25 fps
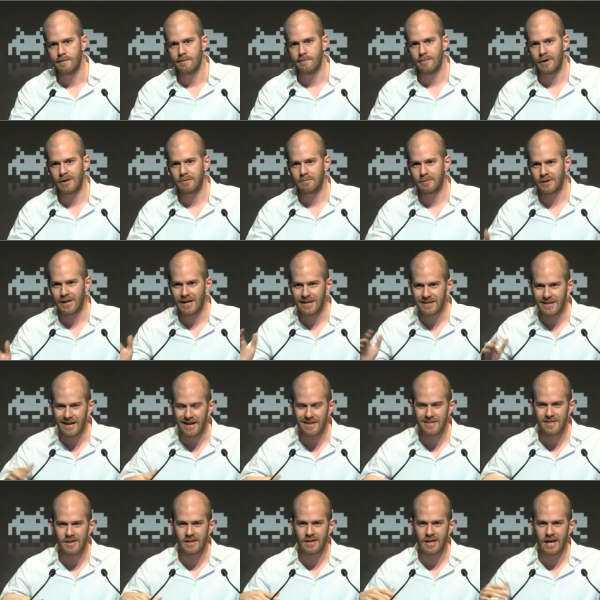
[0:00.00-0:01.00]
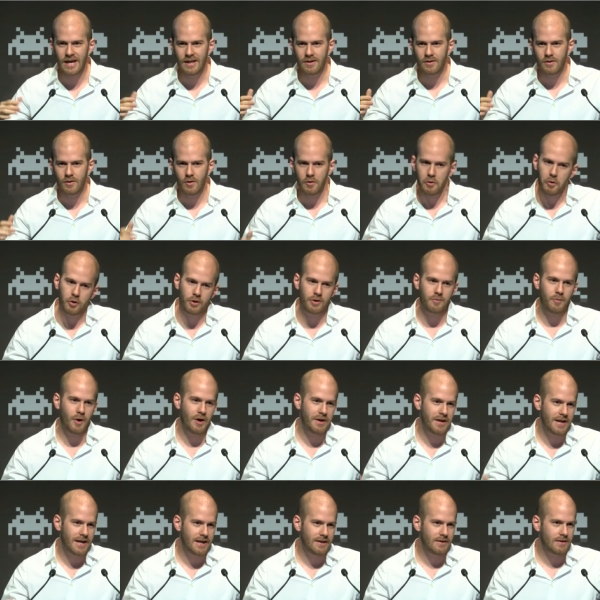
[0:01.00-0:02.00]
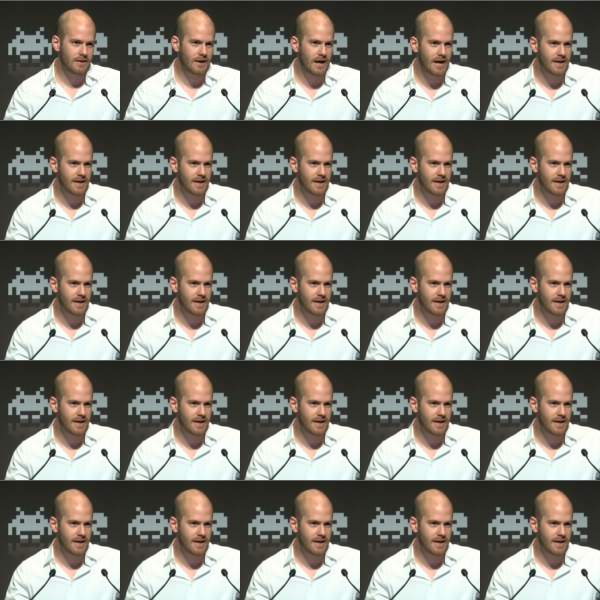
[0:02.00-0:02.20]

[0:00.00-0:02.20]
but I think that on the one hand,